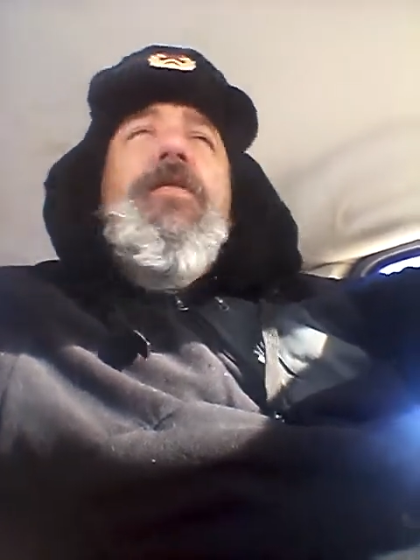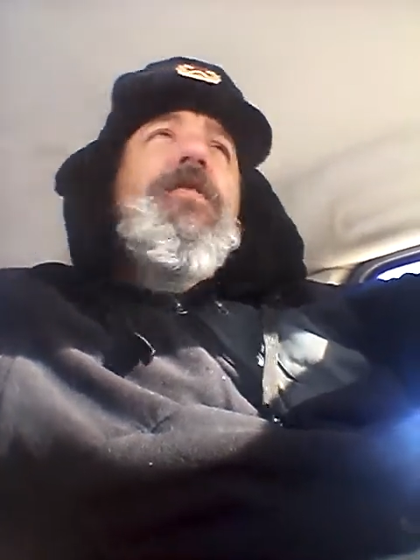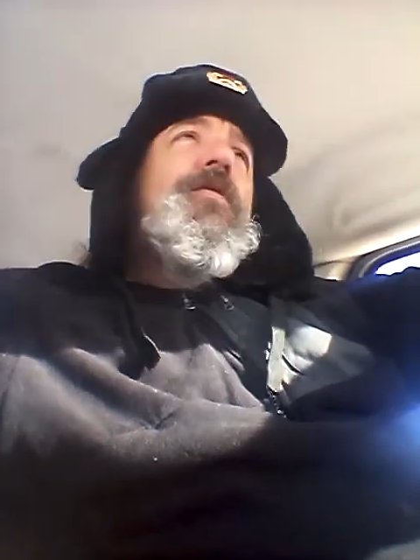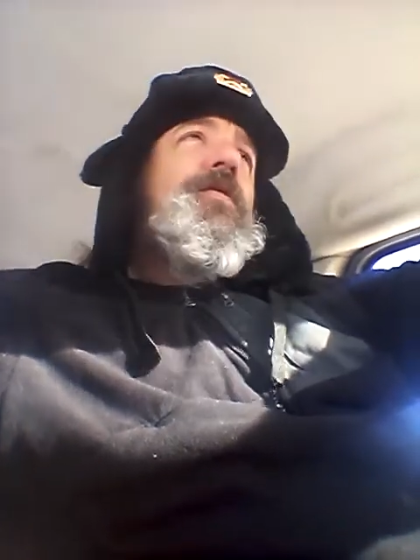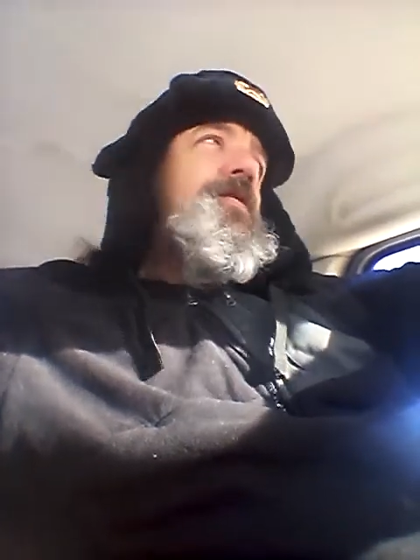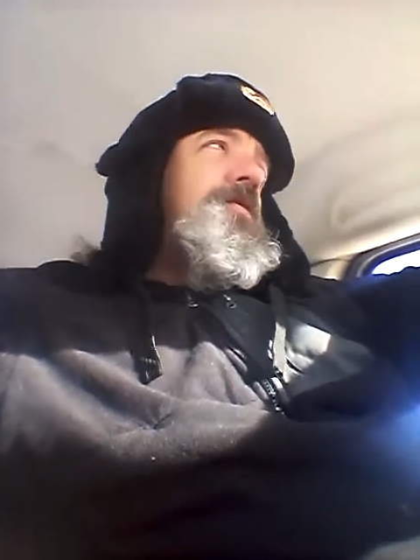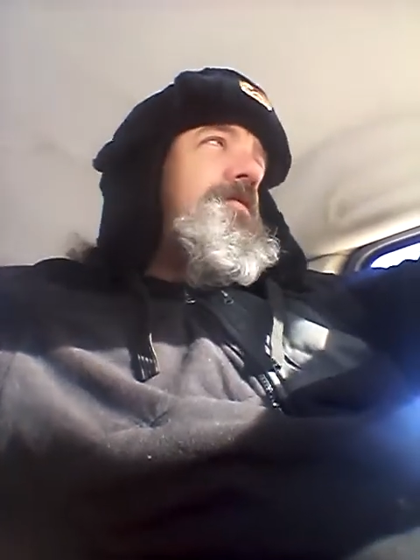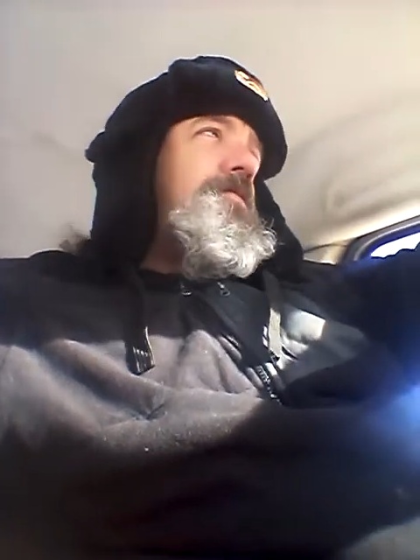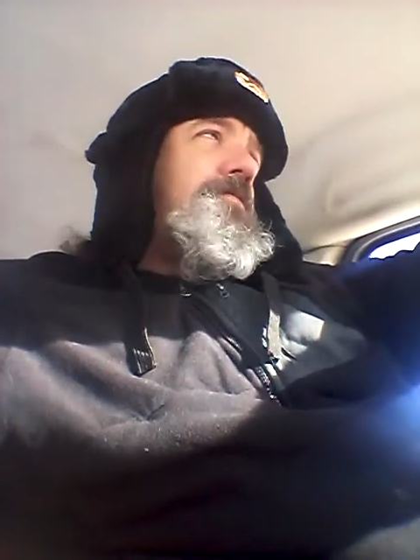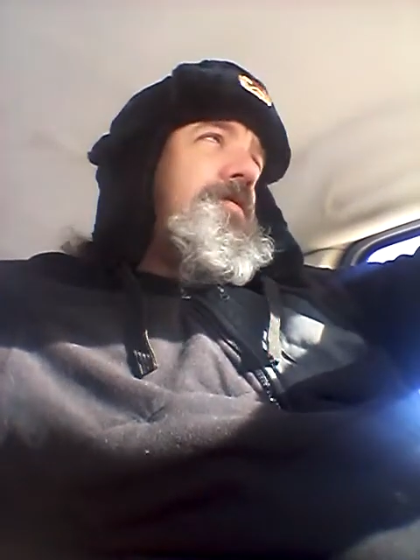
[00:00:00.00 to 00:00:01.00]

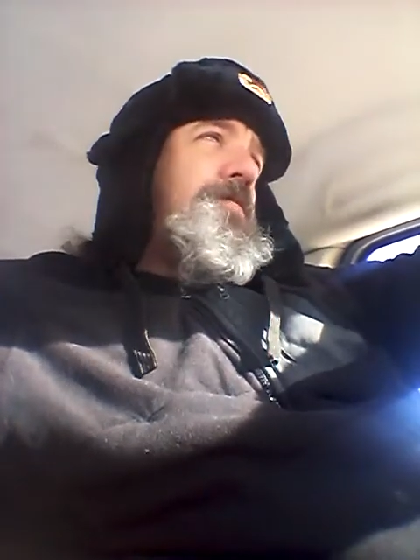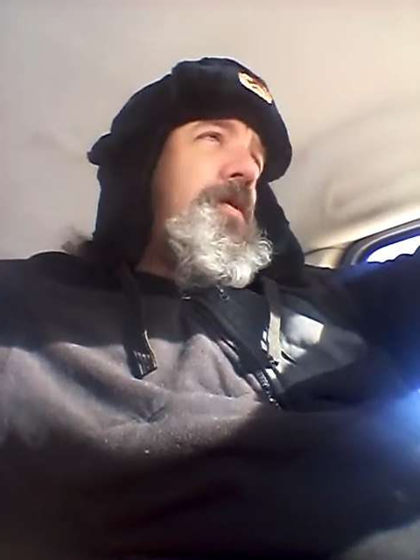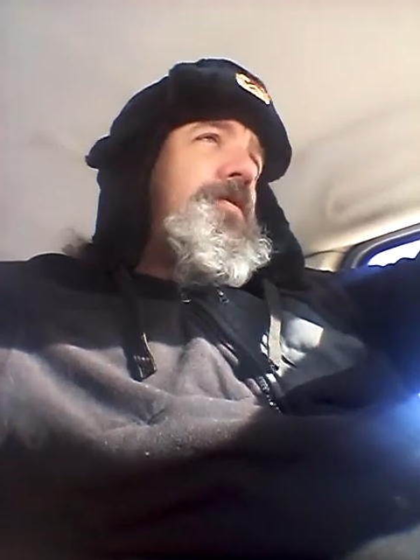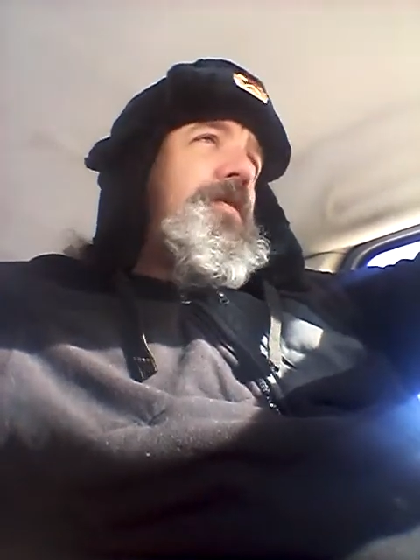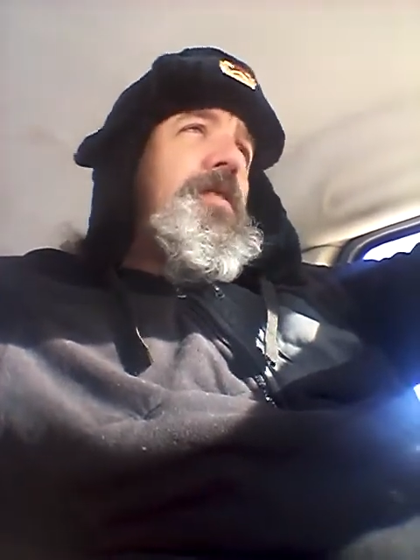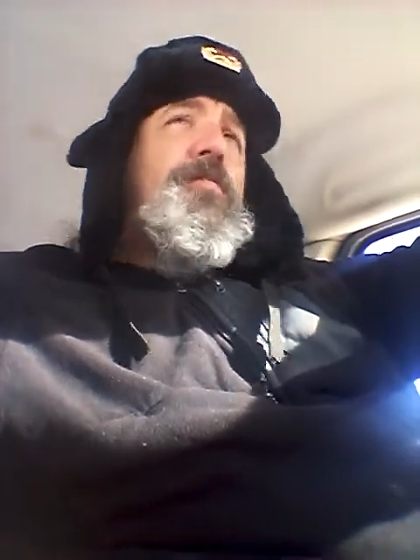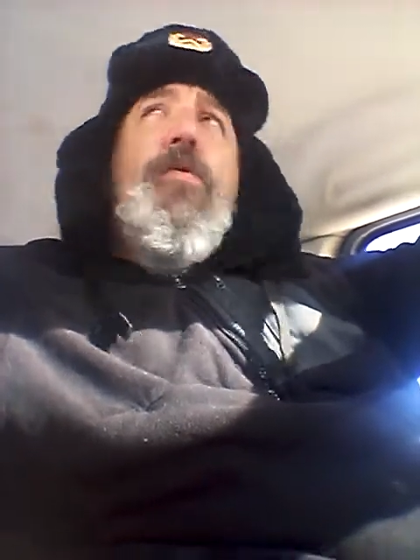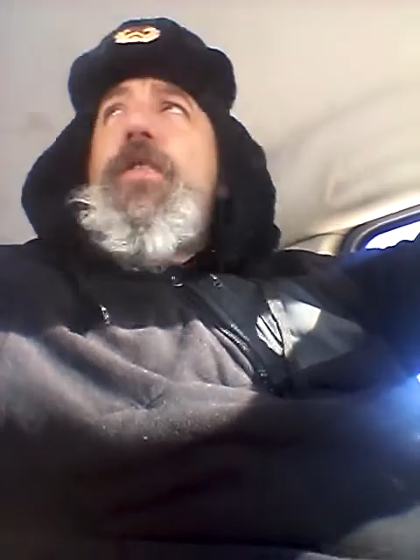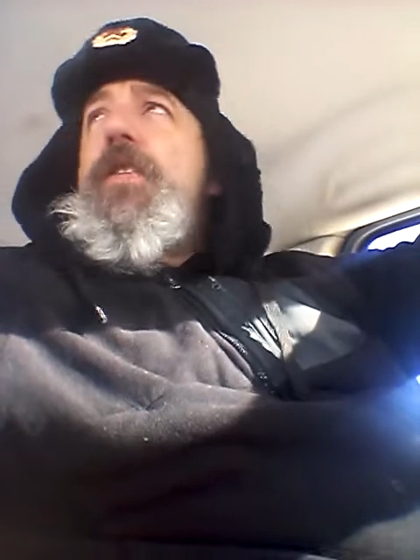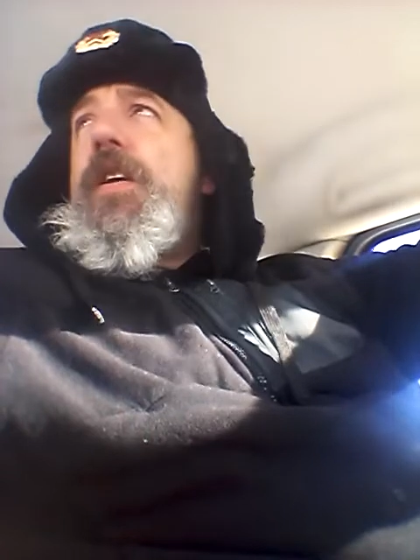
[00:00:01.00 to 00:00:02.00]
was supposedly
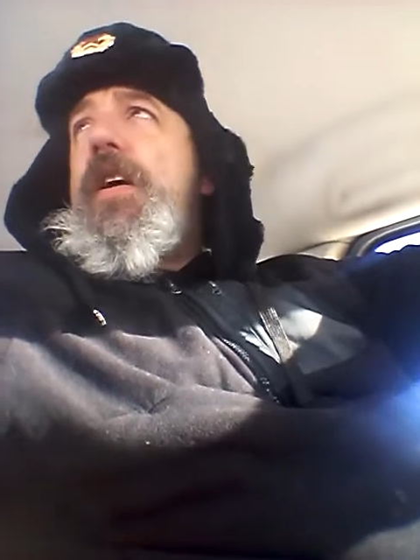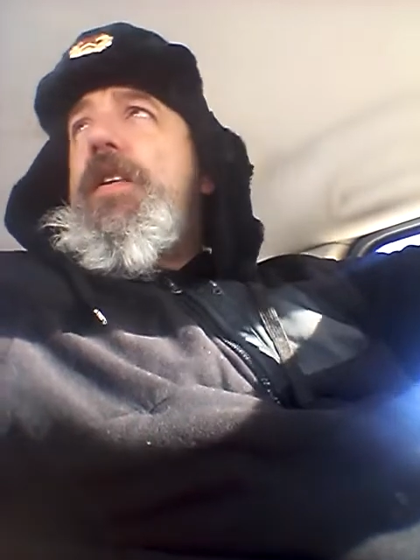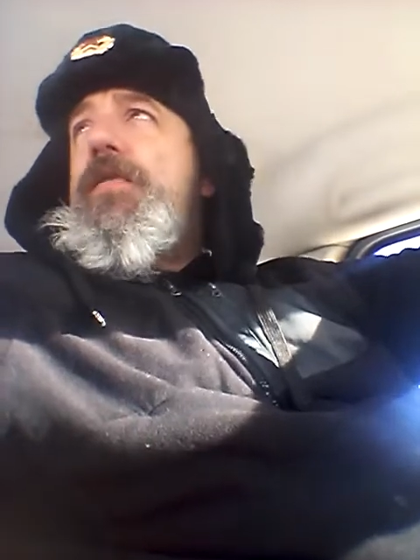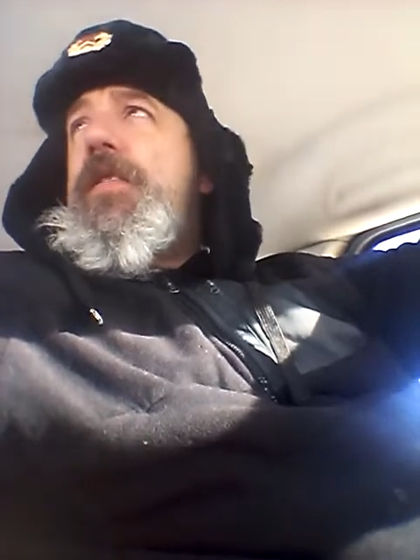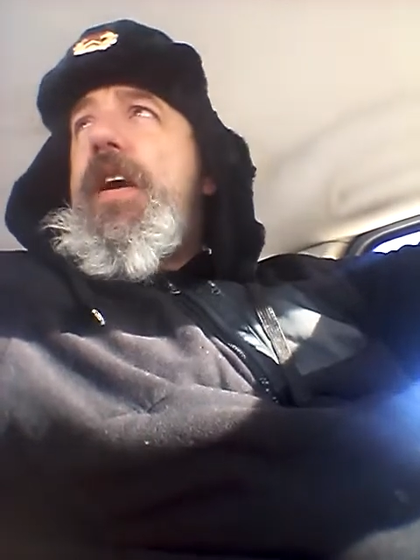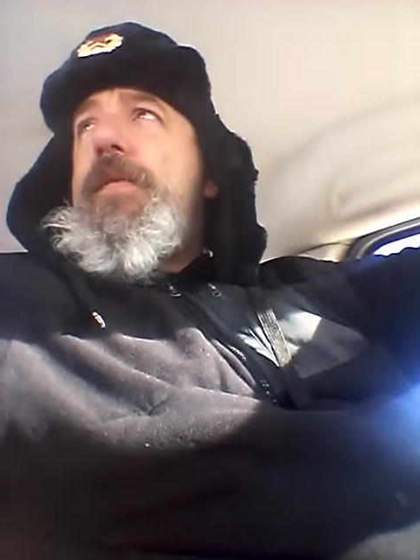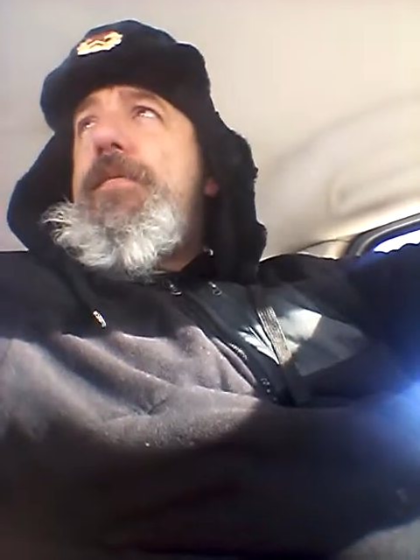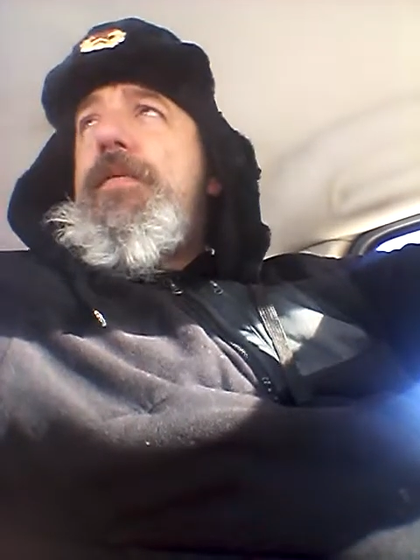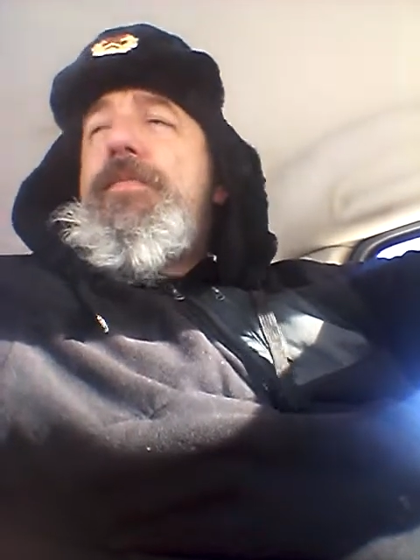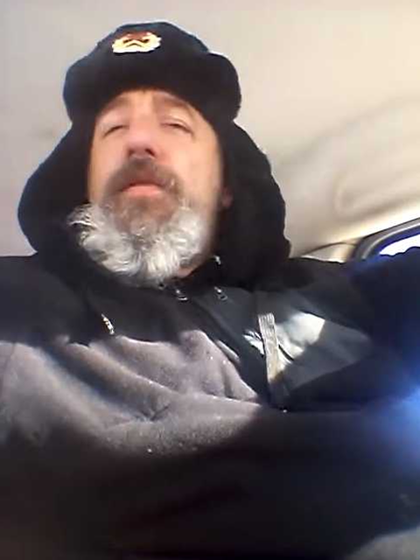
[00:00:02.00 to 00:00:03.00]
putting together a
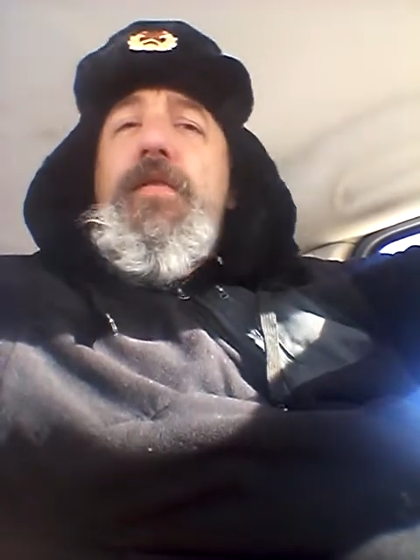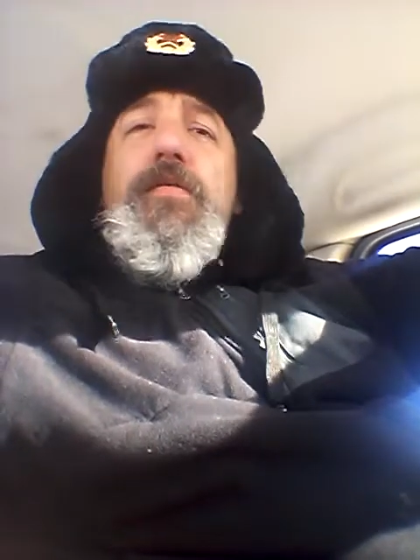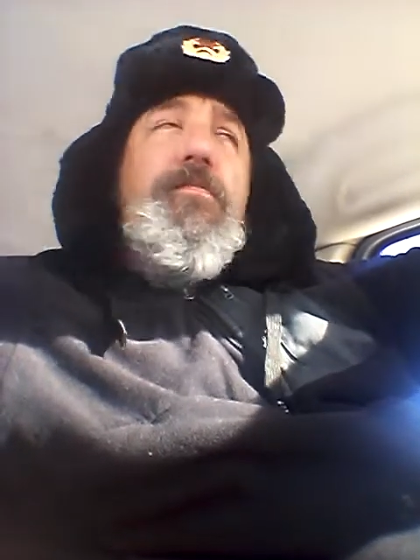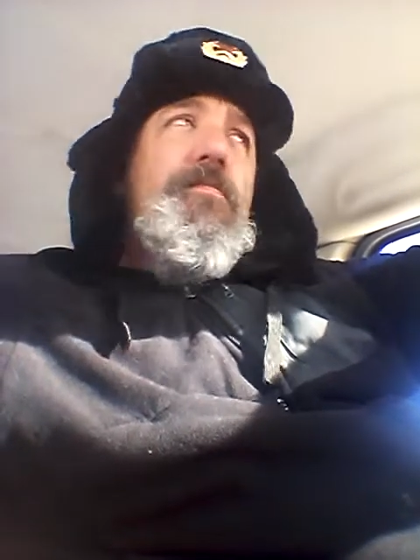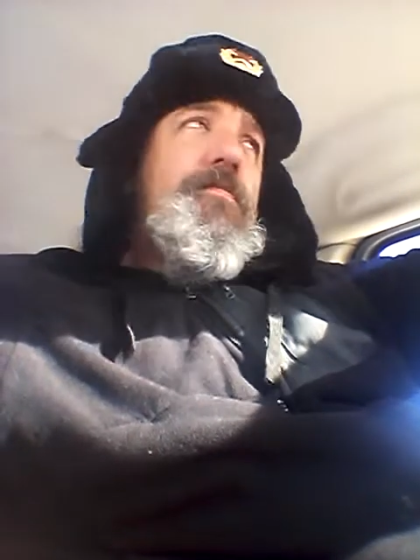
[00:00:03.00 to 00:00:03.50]
gaming computer?